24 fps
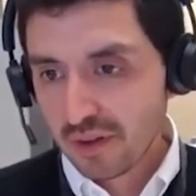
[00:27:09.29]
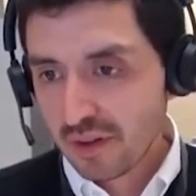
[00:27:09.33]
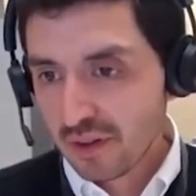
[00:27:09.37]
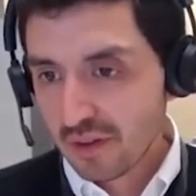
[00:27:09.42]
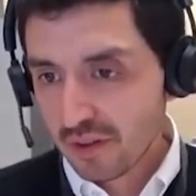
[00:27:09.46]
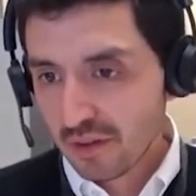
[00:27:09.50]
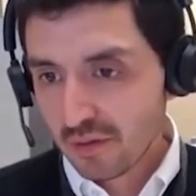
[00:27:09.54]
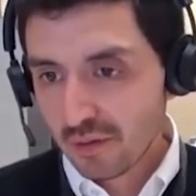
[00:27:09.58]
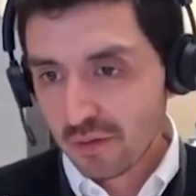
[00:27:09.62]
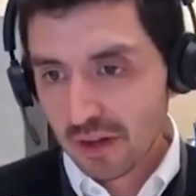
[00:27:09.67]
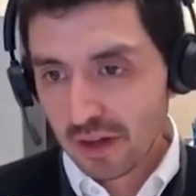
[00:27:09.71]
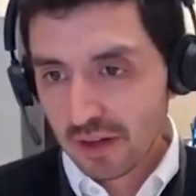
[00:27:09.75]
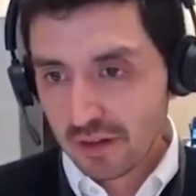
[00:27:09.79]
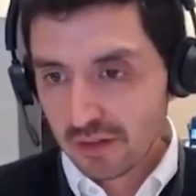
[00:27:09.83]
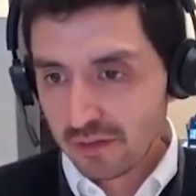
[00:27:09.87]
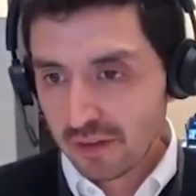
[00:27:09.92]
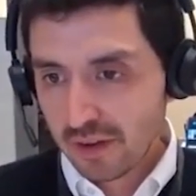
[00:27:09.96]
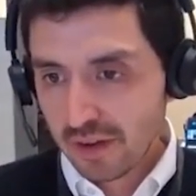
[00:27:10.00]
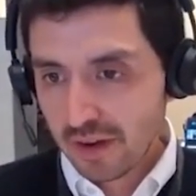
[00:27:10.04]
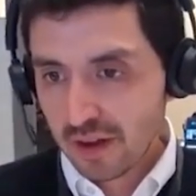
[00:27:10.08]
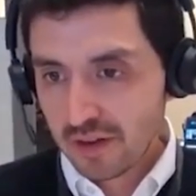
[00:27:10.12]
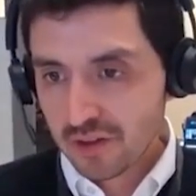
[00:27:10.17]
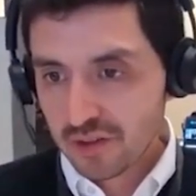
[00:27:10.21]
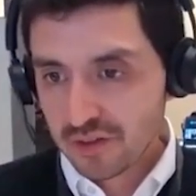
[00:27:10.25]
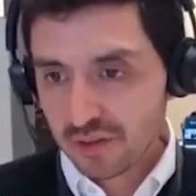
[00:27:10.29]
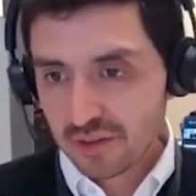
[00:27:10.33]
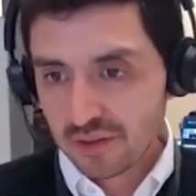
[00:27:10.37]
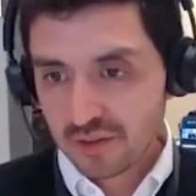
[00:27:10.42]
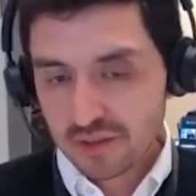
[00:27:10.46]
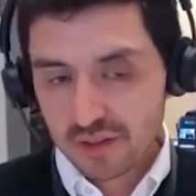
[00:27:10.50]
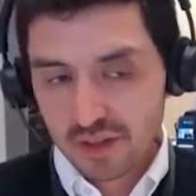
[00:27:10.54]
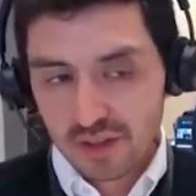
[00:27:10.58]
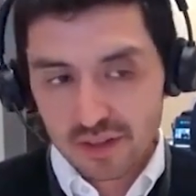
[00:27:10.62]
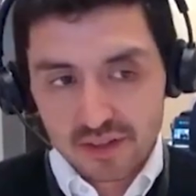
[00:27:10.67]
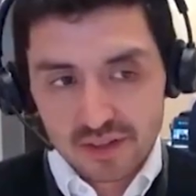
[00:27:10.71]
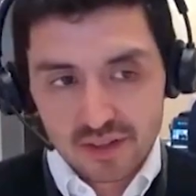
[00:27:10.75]
either by financial
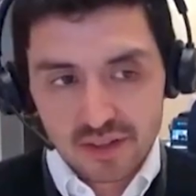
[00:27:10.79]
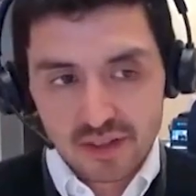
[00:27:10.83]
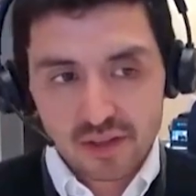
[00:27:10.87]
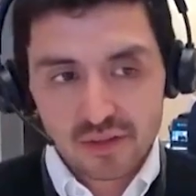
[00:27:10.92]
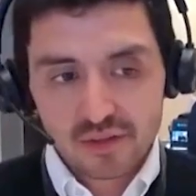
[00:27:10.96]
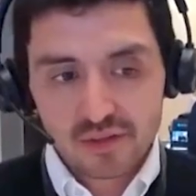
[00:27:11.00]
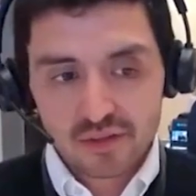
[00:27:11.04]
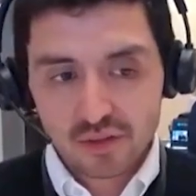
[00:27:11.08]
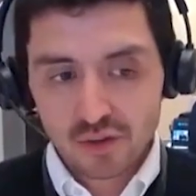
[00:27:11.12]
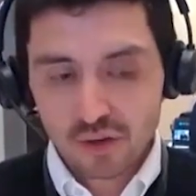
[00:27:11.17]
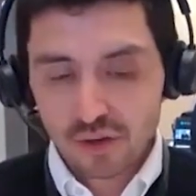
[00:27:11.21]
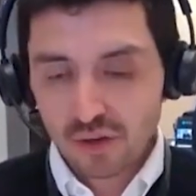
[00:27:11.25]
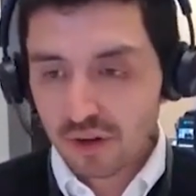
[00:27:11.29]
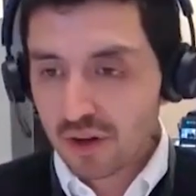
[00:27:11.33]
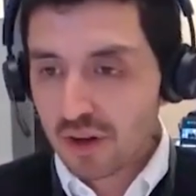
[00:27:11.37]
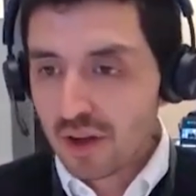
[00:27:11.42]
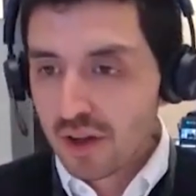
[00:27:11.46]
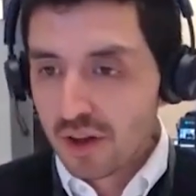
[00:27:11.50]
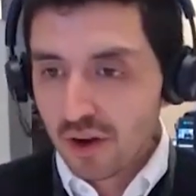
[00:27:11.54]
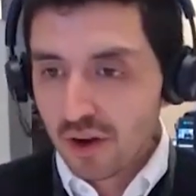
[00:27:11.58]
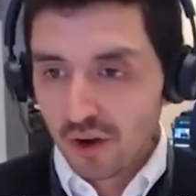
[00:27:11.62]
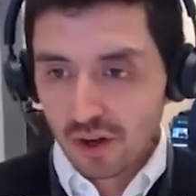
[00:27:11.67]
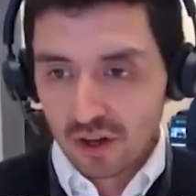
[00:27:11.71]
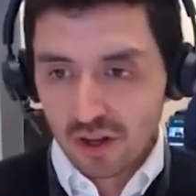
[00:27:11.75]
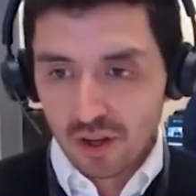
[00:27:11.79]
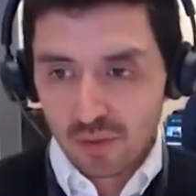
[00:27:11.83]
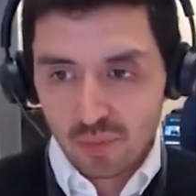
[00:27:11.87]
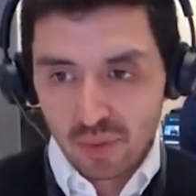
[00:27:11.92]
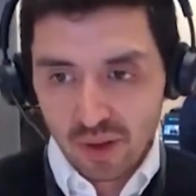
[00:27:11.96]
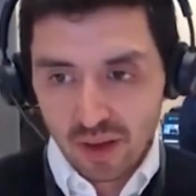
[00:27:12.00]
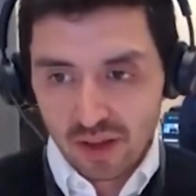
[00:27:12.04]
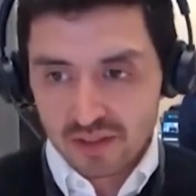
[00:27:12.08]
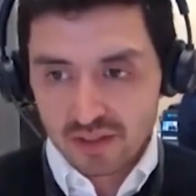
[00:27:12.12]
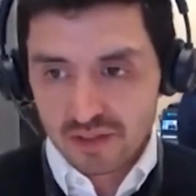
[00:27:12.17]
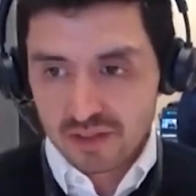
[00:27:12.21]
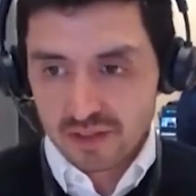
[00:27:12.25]
incentives or
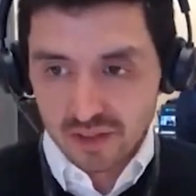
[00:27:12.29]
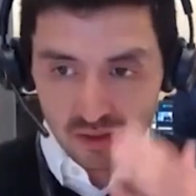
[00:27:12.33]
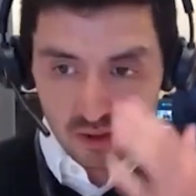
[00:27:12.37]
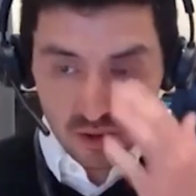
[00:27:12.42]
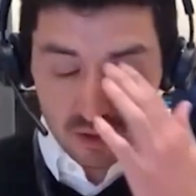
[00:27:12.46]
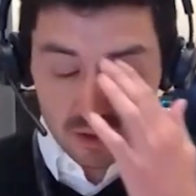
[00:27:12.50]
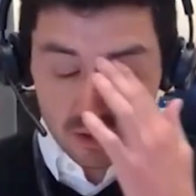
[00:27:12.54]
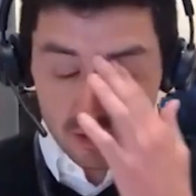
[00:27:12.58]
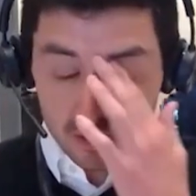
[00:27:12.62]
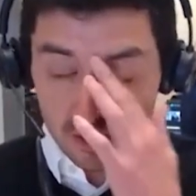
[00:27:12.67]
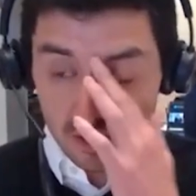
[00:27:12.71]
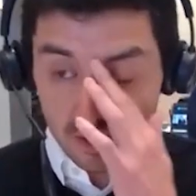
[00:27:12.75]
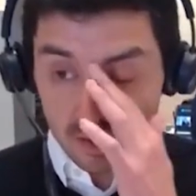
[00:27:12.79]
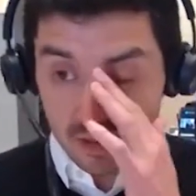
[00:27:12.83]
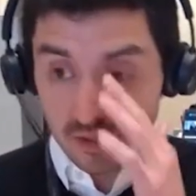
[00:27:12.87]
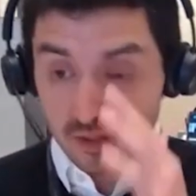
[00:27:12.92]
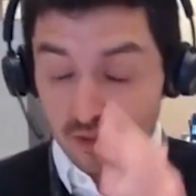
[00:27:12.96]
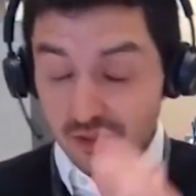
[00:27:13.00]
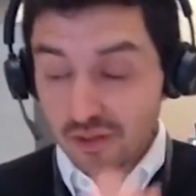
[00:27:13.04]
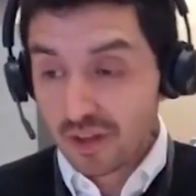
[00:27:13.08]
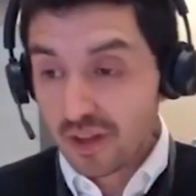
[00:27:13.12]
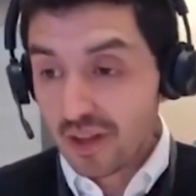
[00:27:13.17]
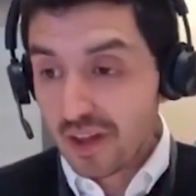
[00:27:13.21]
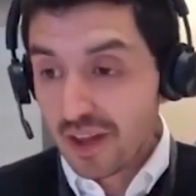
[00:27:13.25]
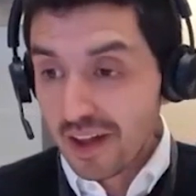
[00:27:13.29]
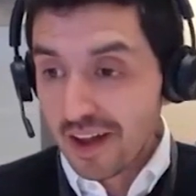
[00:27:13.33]
capacity auctions.